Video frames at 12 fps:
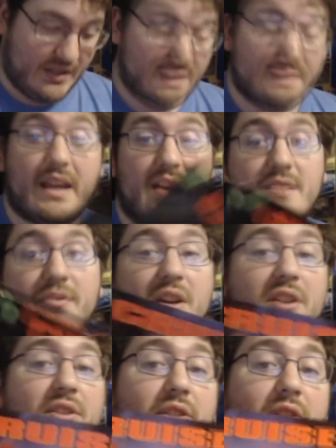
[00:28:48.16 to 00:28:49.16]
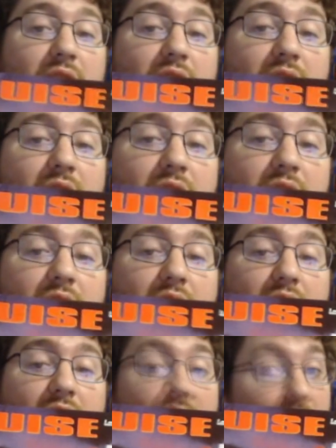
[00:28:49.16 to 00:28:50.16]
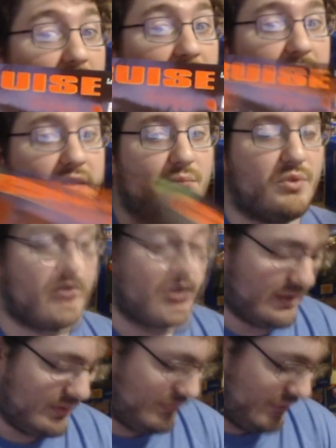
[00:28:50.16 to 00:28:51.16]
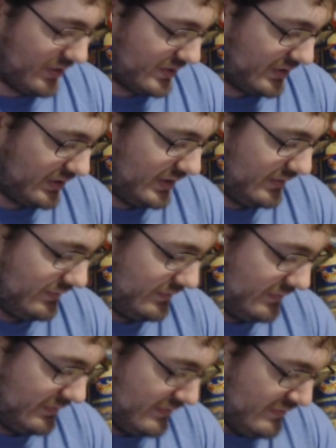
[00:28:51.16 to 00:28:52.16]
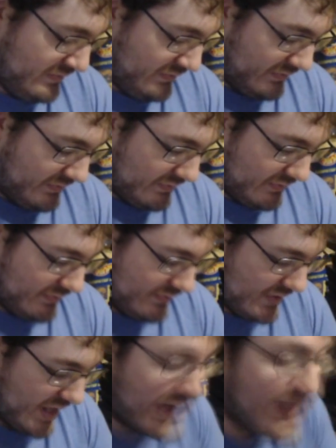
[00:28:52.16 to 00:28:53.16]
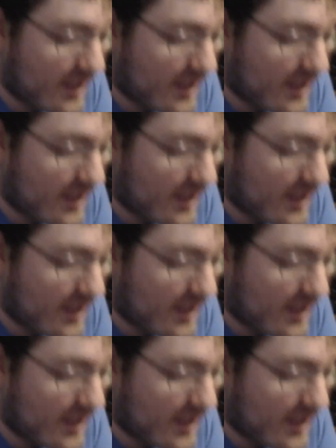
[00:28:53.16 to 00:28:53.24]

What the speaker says: Days of Thunder. I like this movie, personally. And here